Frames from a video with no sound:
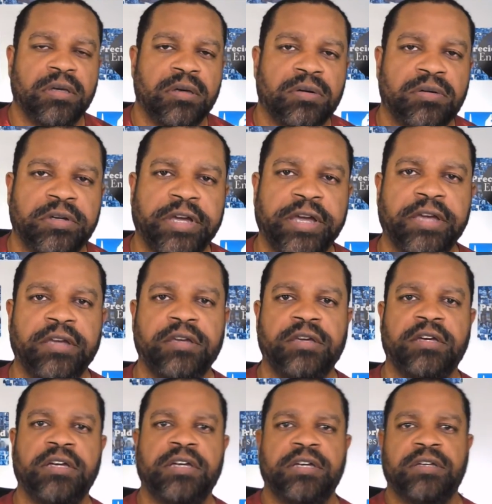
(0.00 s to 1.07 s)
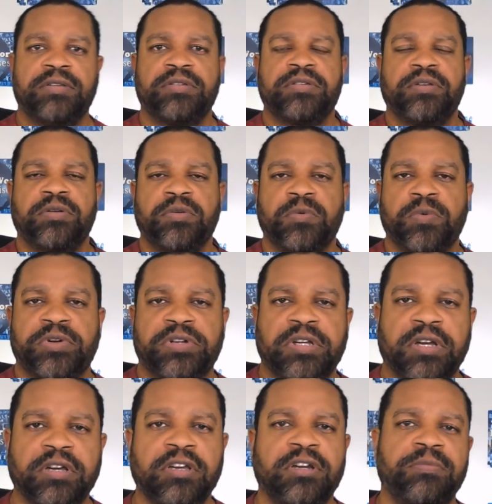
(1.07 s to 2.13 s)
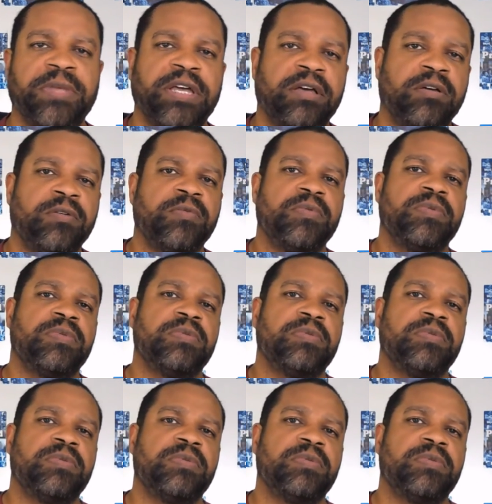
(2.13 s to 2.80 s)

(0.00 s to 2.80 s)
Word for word: Okay, uh, so we're talking about